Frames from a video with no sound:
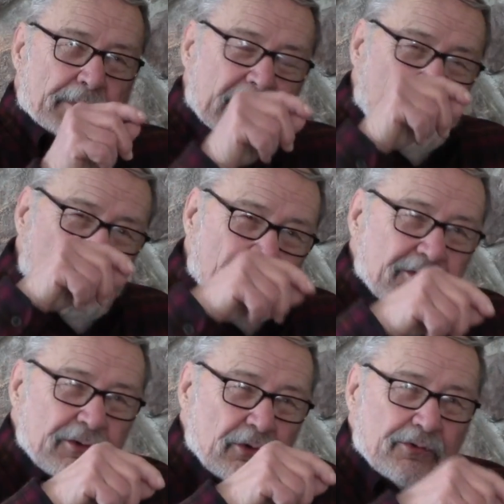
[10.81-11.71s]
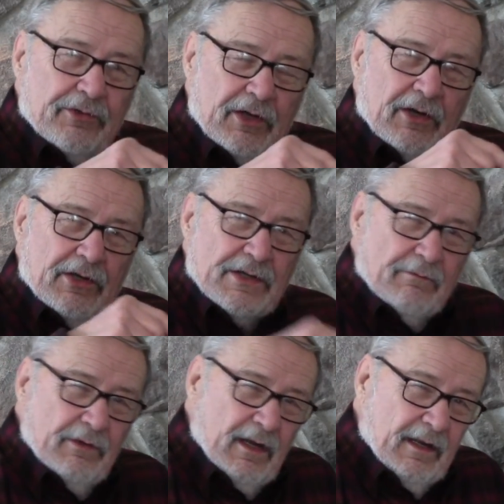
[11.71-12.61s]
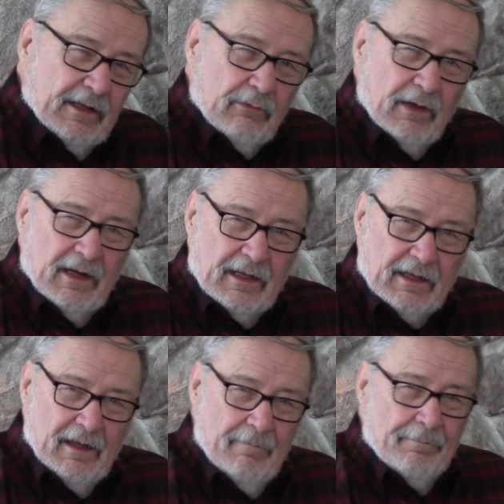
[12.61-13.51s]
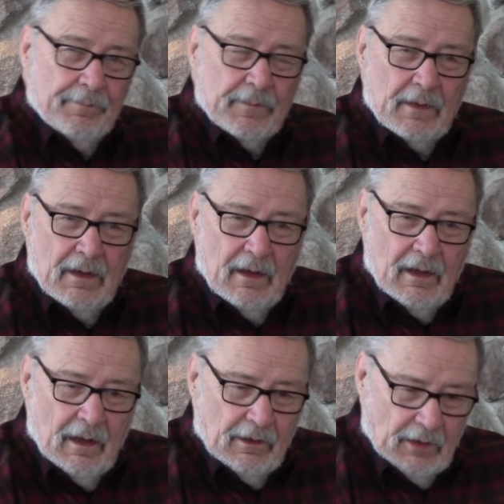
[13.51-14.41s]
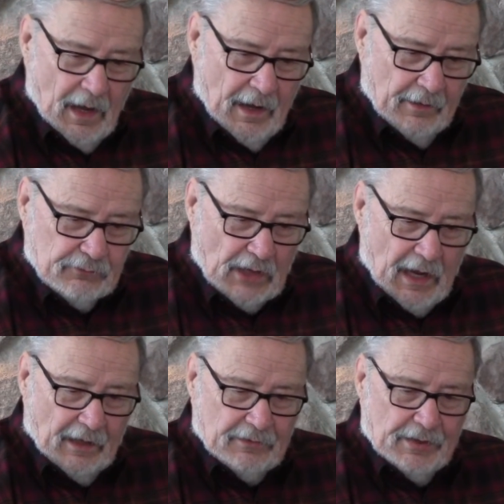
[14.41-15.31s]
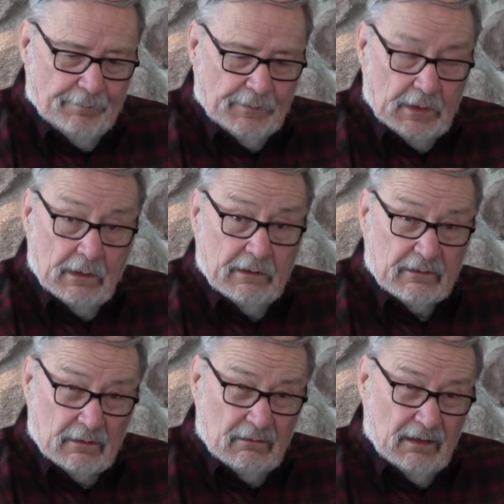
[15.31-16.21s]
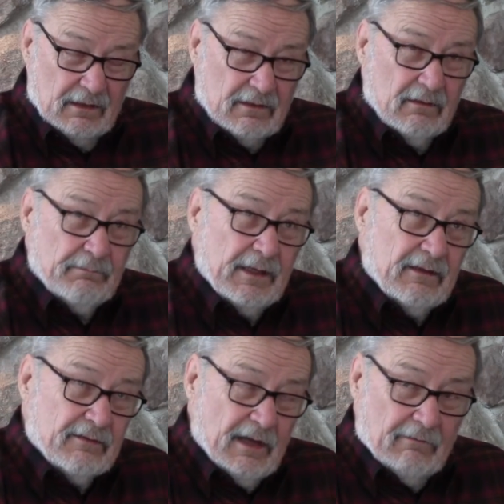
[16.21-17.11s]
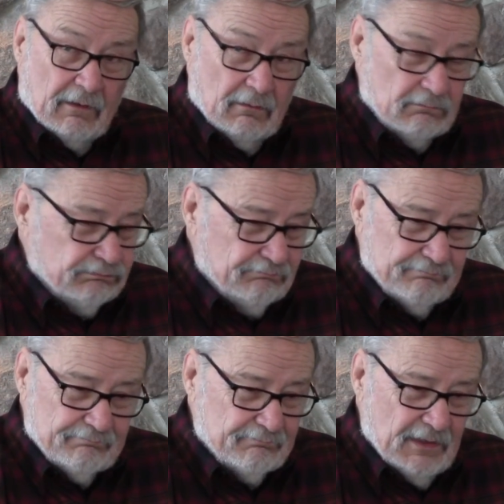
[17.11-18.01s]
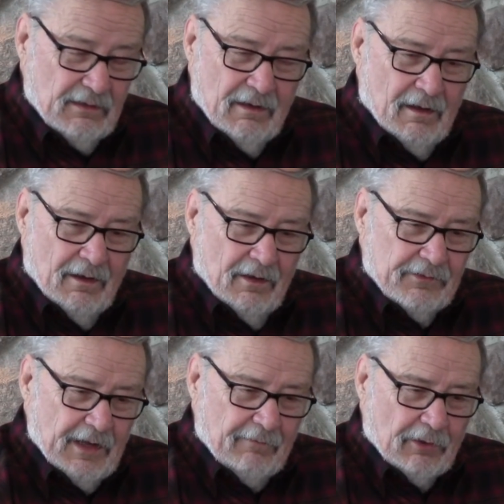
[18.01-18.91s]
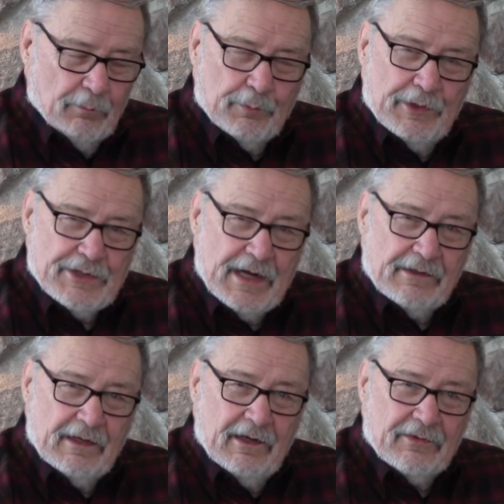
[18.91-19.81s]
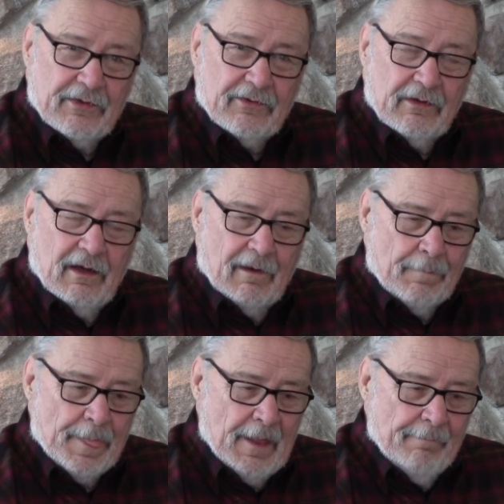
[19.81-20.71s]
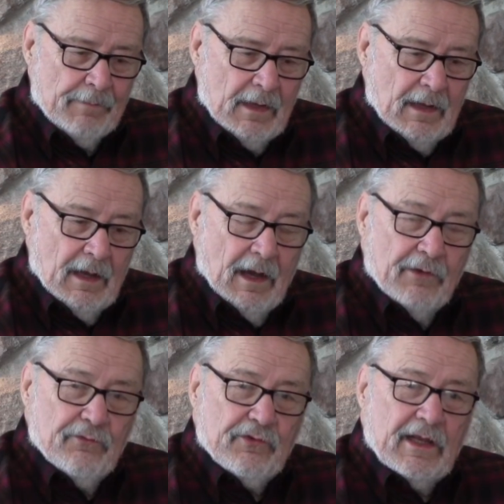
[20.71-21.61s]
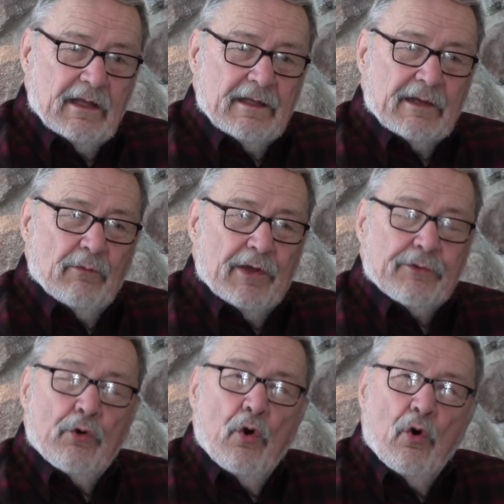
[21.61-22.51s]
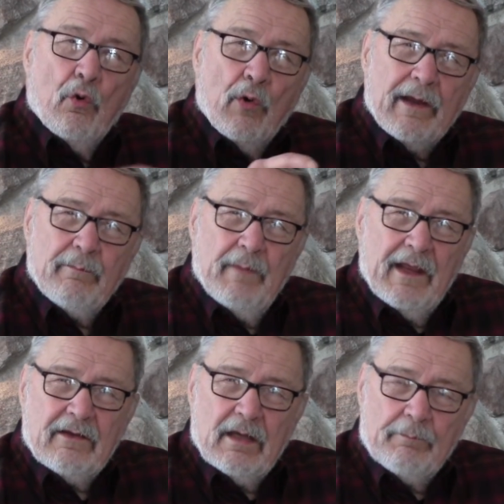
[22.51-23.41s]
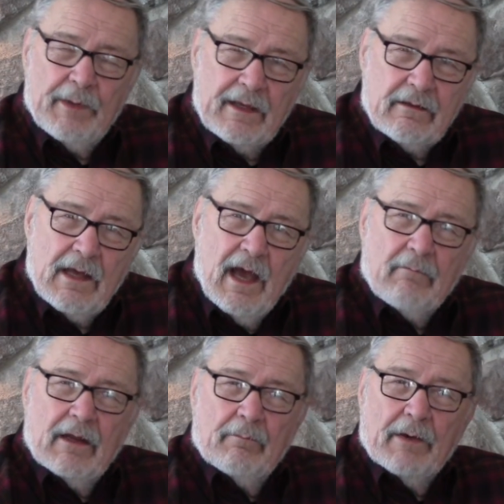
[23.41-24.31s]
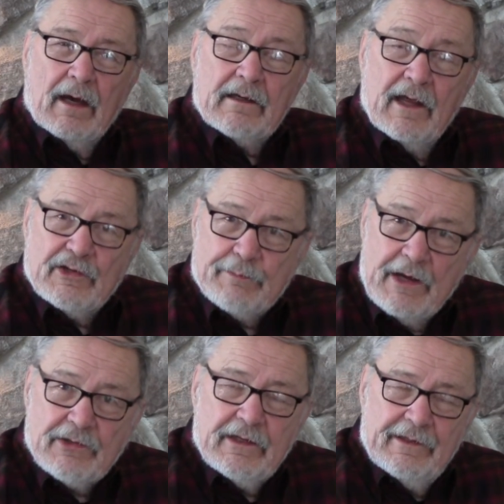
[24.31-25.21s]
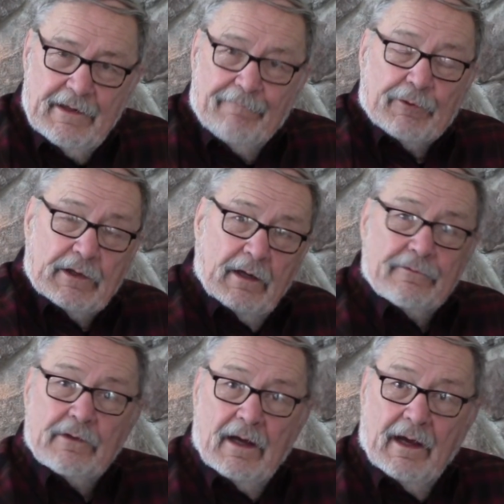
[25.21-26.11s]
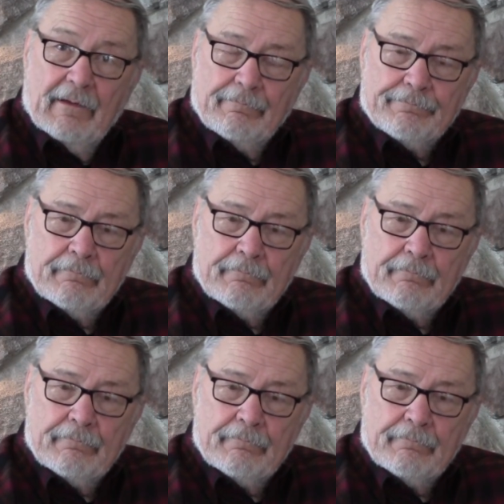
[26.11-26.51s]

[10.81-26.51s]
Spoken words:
beginning this new series of nitty-gritty talks, and it could be several presentations long, dealing with what makes a big downland buck especially difficult to hunt.